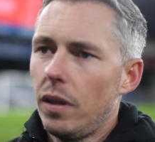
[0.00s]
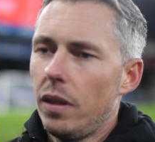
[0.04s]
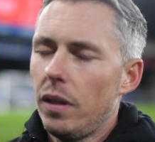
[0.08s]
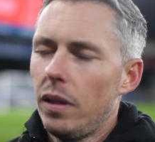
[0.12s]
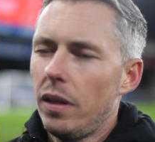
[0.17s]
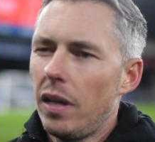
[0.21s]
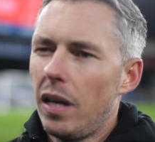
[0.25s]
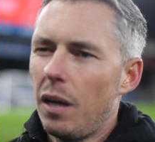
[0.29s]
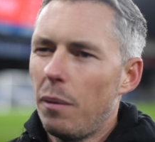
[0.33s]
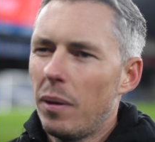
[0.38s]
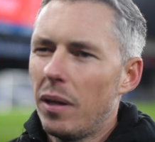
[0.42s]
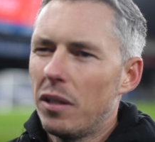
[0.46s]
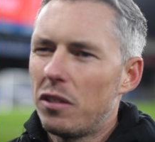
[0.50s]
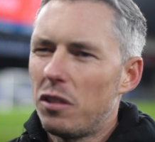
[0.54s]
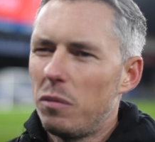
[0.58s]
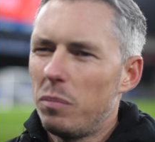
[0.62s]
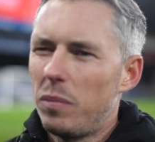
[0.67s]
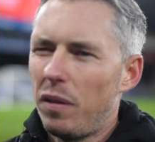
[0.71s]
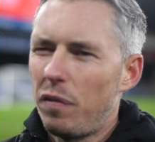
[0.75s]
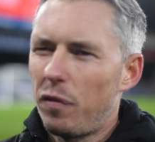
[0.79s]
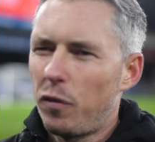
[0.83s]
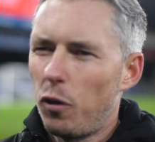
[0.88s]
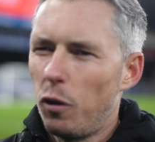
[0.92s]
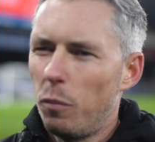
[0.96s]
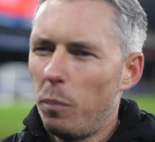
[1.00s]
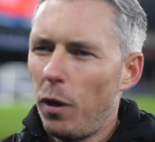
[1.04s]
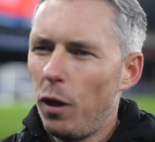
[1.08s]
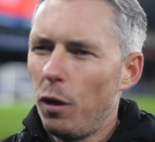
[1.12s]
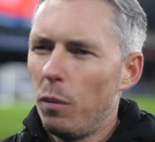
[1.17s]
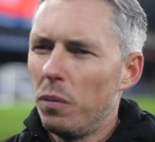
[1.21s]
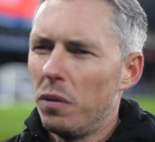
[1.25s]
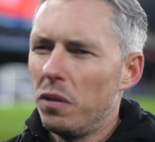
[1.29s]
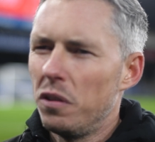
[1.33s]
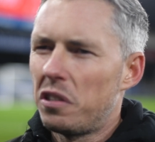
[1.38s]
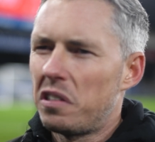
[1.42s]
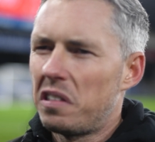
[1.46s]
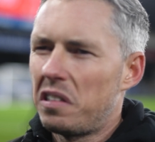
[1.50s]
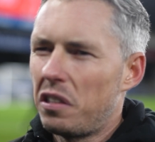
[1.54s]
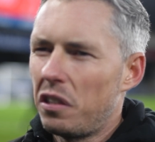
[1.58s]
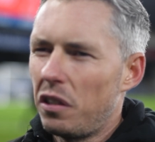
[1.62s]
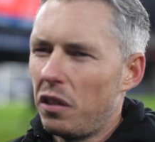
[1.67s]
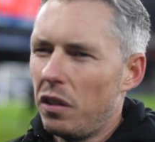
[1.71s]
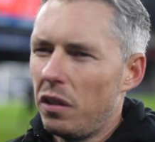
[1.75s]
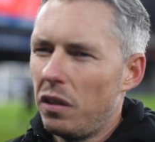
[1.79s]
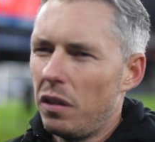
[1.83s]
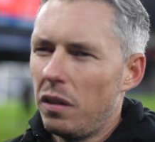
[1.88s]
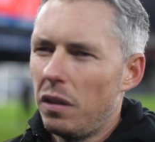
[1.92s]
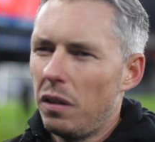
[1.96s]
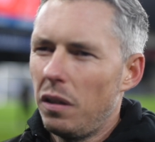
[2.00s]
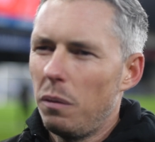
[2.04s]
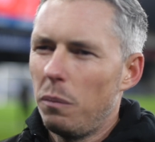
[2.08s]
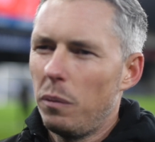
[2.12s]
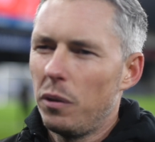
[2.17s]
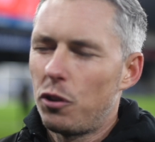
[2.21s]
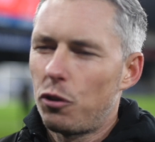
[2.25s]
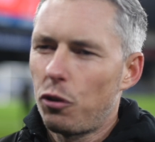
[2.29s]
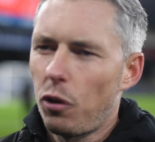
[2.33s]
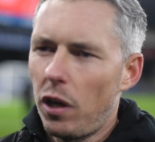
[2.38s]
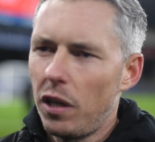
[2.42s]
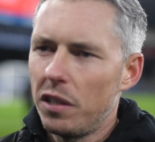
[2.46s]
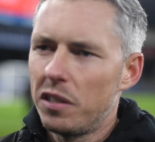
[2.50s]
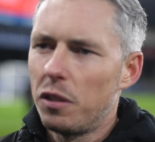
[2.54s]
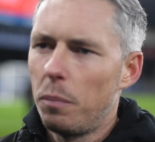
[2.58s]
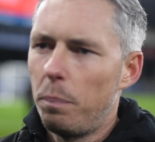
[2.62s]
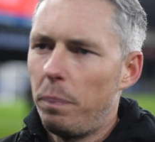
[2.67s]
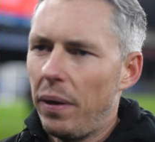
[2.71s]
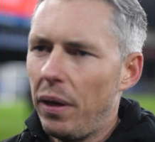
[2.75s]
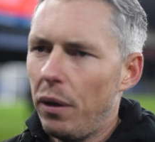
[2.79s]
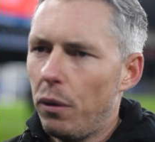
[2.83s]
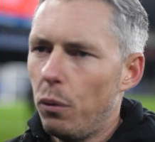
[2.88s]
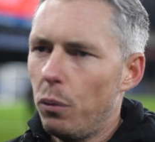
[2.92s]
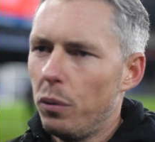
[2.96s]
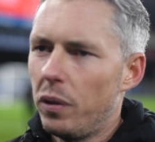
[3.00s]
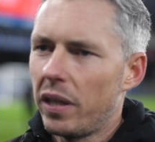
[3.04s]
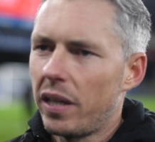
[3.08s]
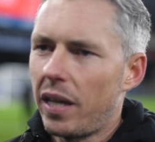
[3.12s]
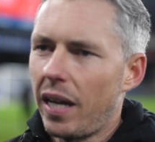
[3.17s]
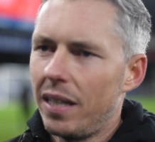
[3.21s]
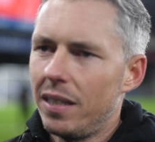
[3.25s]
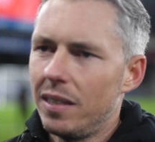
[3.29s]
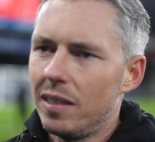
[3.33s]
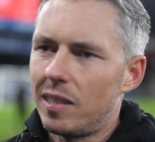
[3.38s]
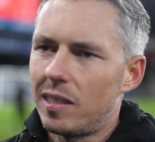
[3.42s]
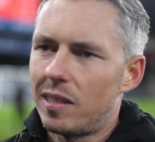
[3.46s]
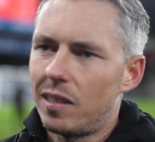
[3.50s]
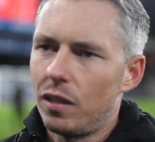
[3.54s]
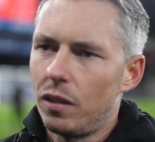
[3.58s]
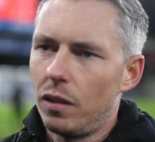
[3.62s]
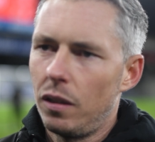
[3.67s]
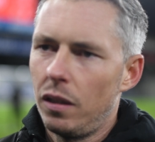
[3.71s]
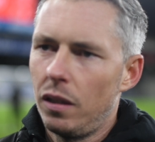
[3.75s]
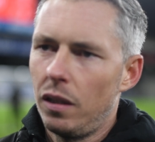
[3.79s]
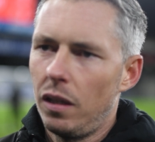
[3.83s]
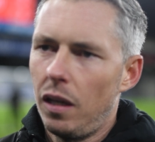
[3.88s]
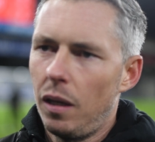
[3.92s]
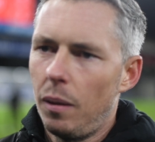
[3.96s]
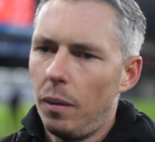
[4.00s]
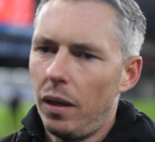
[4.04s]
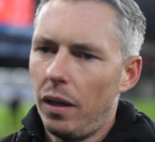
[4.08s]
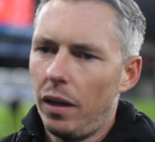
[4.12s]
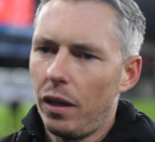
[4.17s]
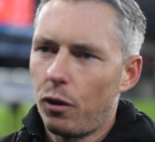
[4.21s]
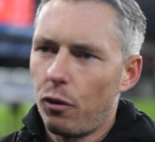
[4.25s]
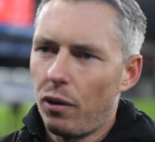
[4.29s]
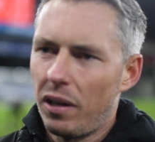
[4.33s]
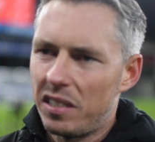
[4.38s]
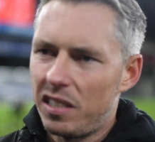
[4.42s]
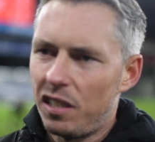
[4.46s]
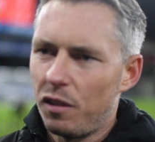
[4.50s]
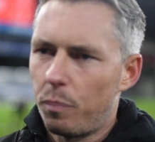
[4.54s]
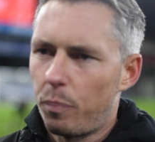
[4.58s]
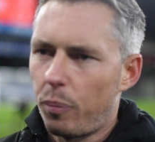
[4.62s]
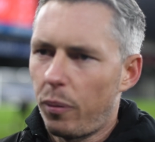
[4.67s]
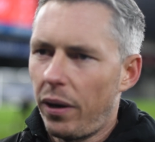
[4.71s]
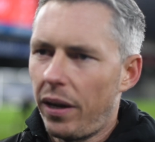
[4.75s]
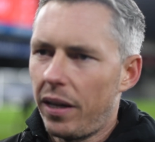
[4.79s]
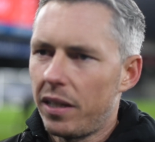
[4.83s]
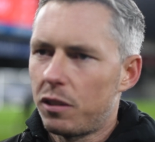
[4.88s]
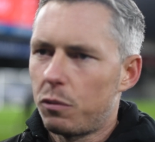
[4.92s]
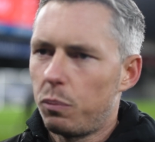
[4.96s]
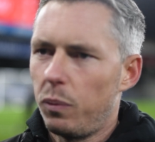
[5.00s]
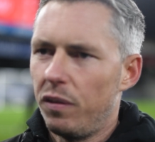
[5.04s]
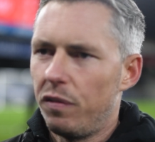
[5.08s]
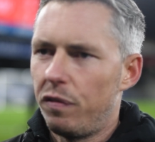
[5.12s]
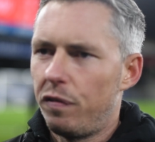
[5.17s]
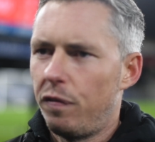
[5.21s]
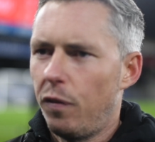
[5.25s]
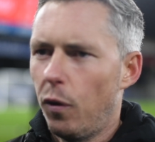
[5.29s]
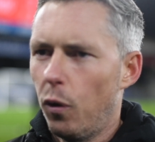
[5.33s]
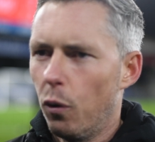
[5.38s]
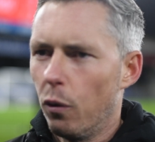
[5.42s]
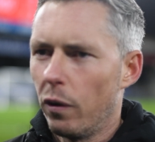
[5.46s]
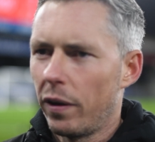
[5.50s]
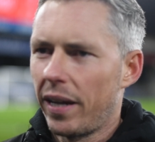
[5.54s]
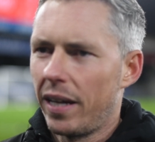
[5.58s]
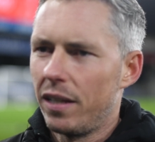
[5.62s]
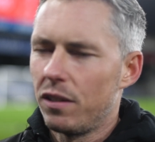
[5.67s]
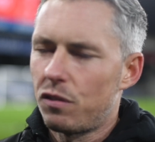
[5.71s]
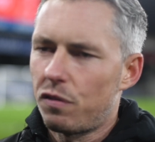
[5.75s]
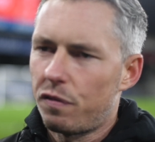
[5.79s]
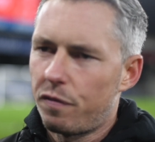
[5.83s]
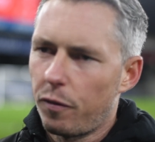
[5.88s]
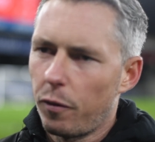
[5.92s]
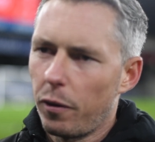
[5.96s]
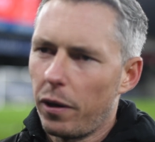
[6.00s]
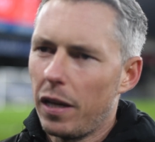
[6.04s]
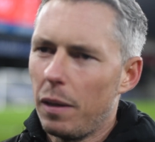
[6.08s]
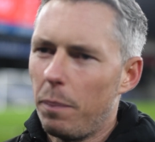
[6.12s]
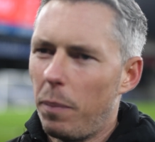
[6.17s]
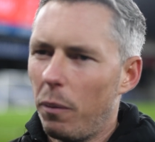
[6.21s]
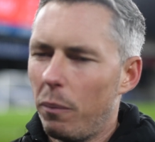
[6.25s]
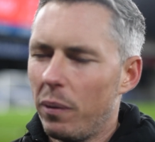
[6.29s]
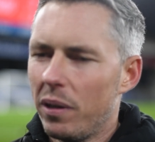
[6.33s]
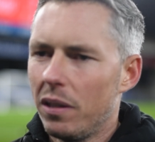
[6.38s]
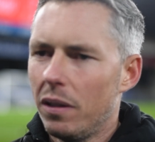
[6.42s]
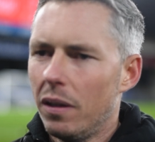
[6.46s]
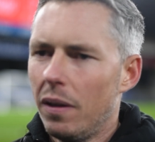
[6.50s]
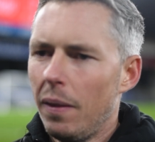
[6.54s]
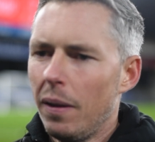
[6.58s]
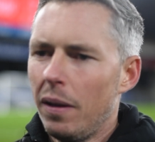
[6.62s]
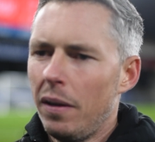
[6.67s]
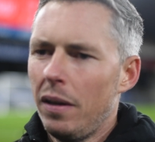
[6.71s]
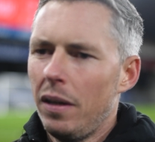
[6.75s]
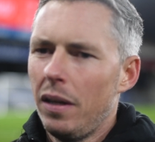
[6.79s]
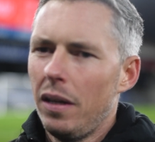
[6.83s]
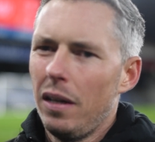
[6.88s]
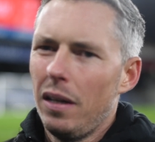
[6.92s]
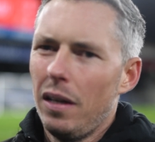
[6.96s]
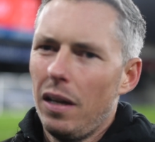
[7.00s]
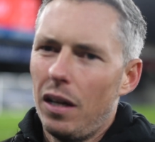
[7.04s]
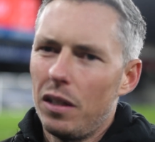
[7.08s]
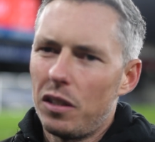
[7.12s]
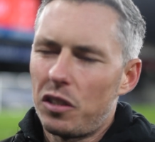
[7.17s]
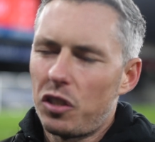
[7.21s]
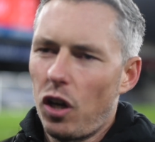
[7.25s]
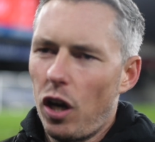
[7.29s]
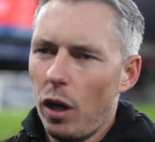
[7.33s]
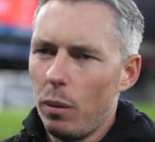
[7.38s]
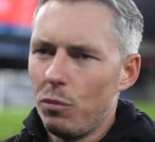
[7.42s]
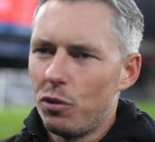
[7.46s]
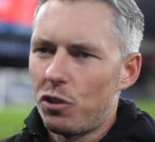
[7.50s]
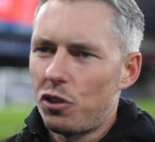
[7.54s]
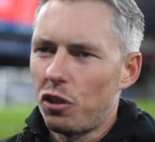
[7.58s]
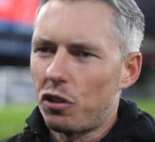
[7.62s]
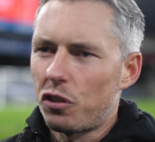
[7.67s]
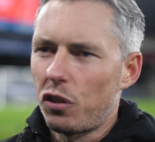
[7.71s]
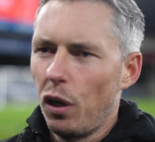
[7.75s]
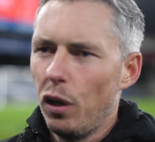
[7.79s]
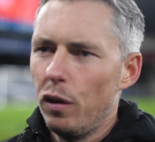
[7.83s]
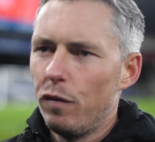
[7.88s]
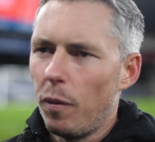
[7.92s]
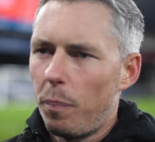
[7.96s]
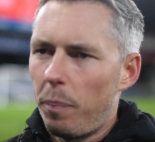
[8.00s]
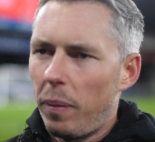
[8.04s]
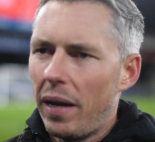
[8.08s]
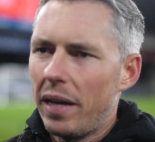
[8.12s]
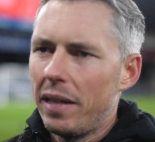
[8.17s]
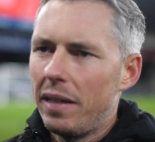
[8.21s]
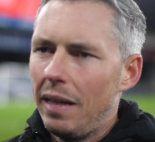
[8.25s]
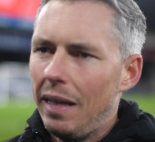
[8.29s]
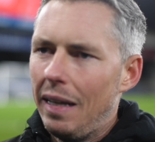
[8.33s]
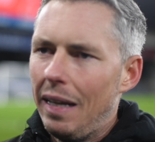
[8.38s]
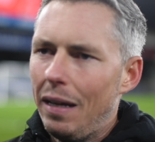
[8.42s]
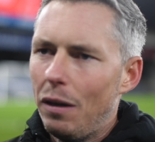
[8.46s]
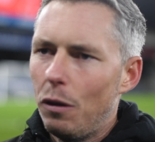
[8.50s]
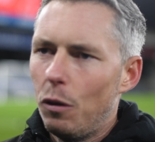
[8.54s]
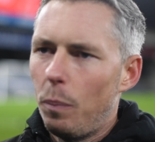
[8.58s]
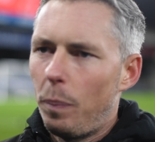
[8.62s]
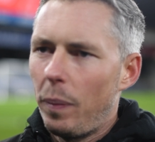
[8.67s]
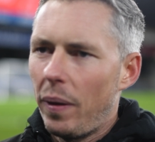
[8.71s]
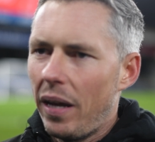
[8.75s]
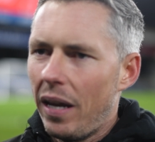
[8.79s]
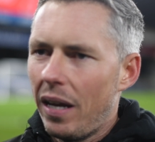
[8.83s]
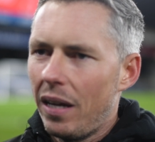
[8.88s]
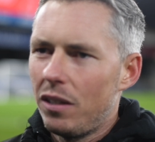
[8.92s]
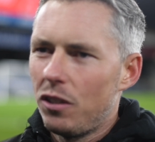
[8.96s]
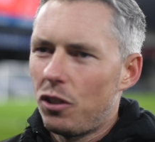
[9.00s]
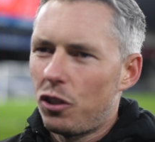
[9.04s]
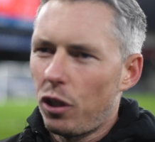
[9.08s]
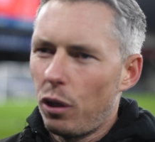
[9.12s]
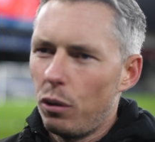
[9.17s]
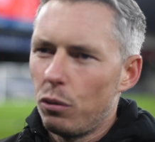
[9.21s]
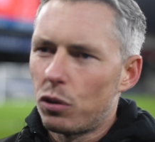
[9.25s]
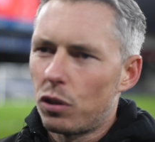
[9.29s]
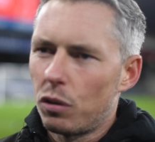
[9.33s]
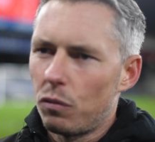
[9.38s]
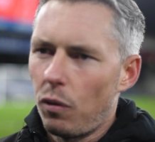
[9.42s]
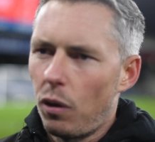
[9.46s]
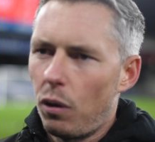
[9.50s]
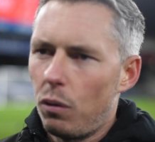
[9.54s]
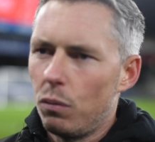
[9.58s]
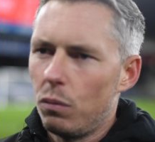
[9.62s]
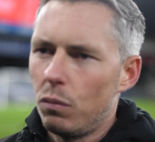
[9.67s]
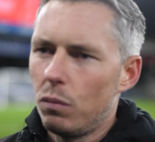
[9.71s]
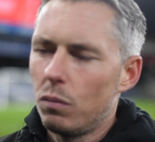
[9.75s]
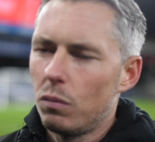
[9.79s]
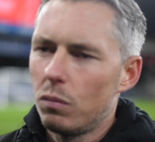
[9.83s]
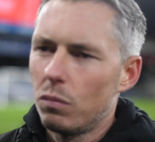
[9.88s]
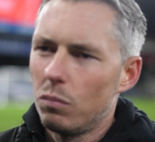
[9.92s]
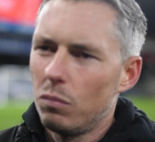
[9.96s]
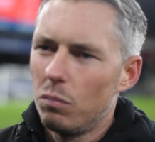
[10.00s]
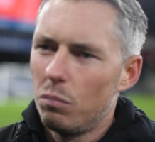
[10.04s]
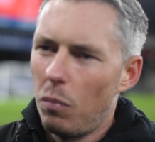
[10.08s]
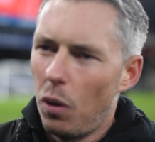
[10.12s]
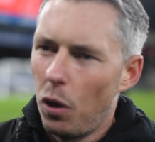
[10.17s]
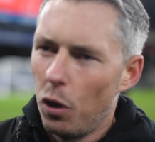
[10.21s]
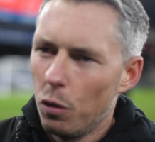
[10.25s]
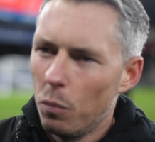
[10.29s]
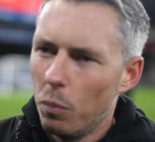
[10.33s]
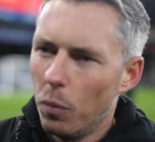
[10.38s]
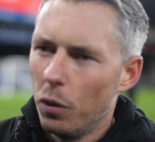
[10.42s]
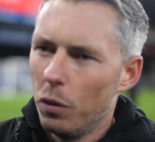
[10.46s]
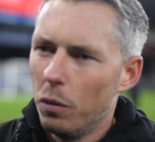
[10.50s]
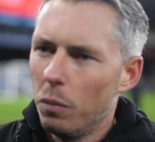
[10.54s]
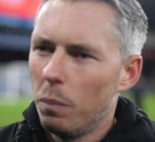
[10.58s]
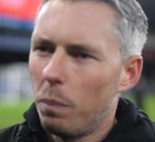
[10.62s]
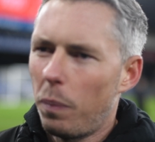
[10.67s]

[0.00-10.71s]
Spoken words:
Yeah, we had some difficult moments. We're trying to build against an aggressive press with 4 against 3, but we at times just overplayed a little bit and chose the wrong moment.